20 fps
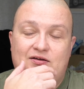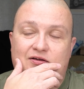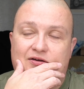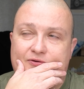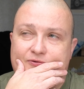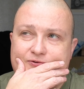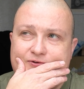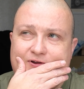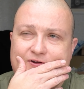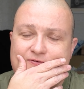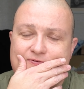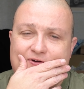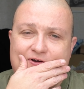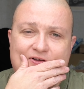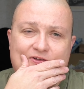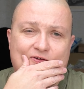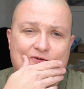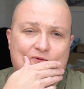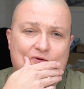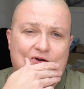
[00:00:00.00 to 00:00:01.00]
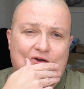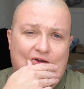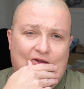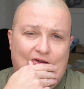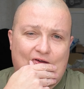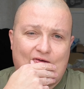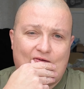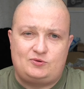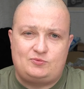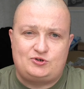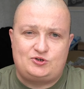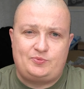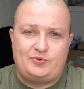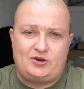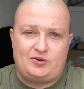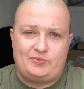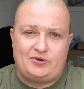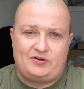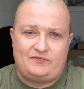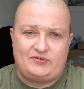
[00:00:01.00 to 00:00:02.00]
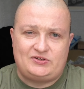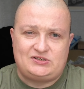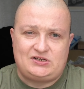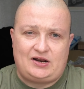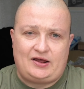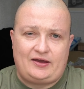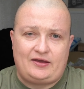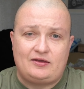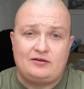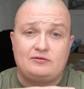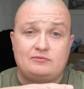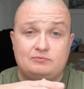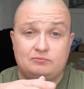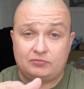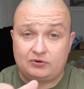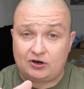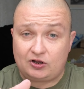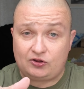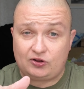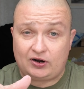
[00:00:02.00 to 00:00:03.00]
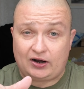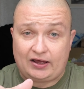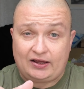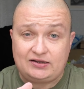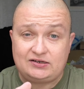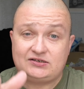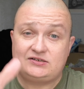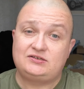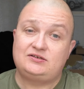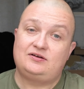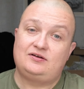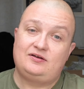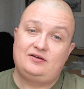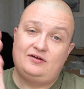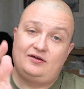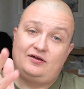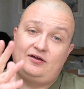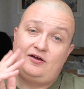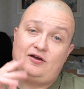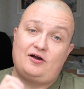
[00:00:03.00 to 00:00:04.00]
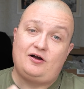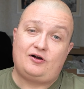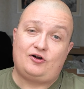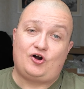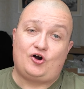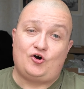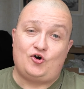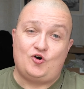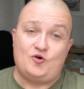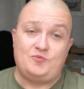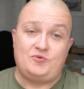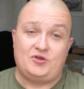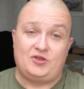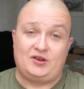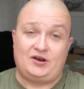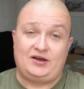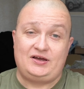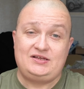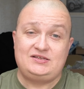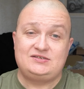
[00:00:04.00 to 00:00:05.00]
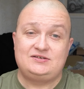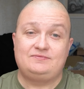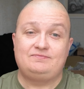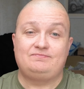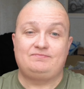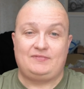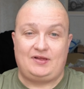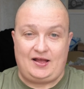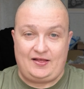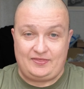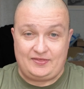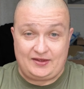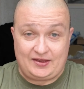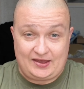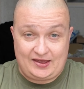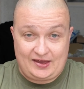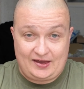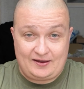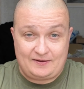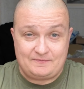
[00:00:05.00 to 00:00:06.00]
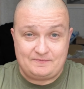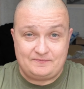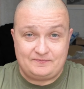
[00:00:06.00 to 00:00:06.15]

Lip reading: And I was like, right, okay. So there must have been a bit of a delay. Nonetheless, I got home the other night and they're here.